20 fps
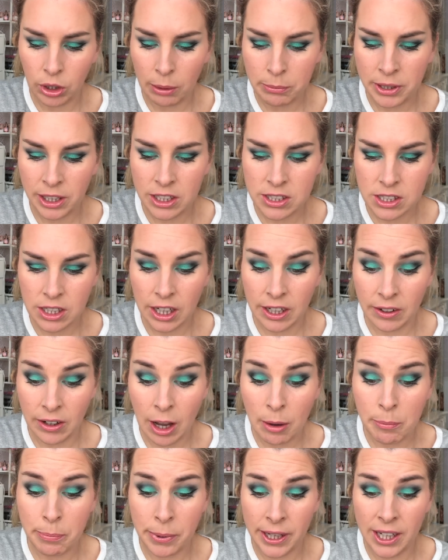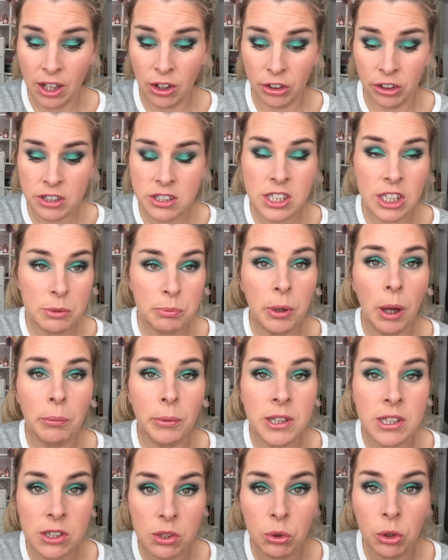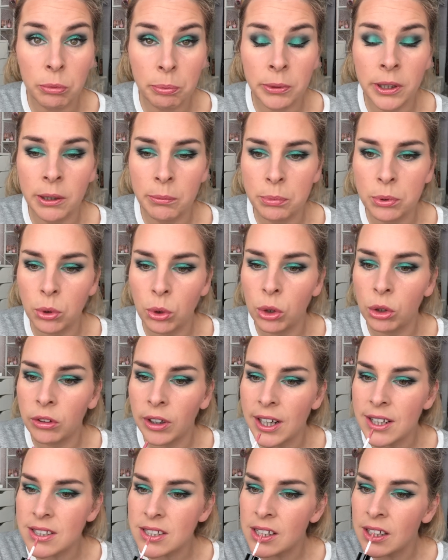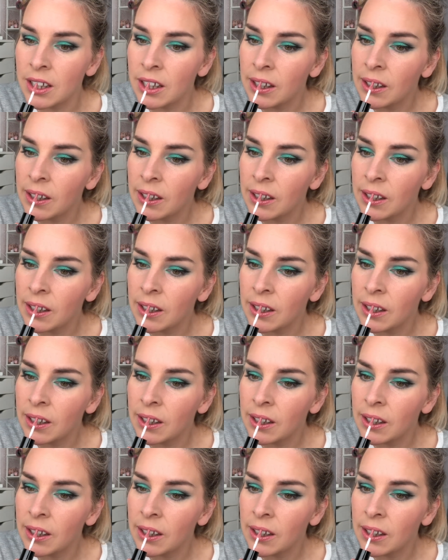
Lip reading: I mean, I'll be honest, it's probably slowed me progress.